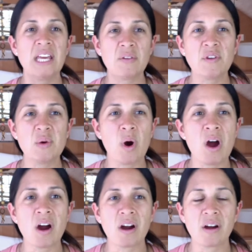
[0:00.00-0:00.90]
If you
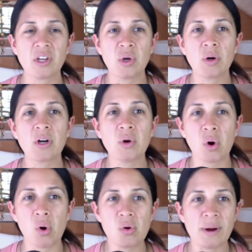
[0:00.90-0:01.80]
are, your
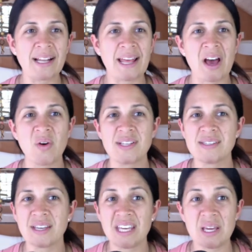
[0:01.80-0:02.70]
goal right now
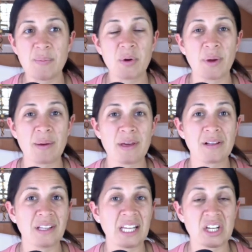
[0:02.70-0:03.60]
is to keep your baby
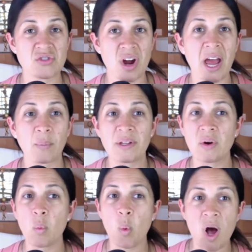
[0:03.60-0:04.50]
clean and dry. We
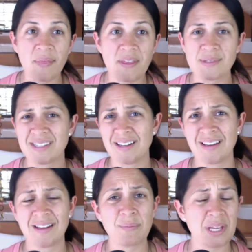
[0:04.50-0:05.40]
don't want them
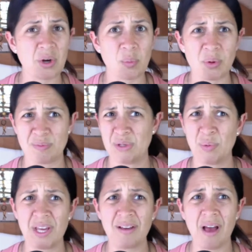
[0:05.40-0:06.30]
sitting in pee or poop,
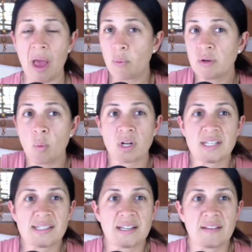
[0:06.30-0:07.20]
do we? I wouldn't want
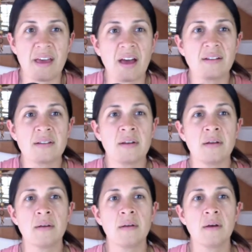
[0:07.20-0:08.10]
to sit in that.
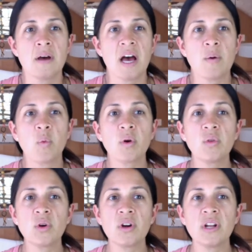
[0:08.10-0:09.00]
Um, we're
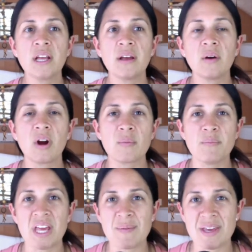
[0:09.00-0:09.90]
learning our
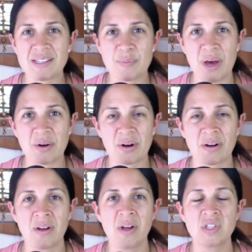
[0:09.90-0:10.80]
babies
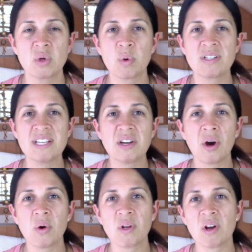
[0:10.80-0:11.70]
better. So, we're
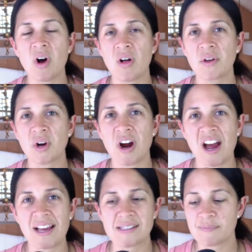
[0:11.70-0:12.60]
decoding all the
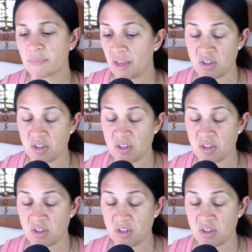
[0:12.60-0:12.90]
cries.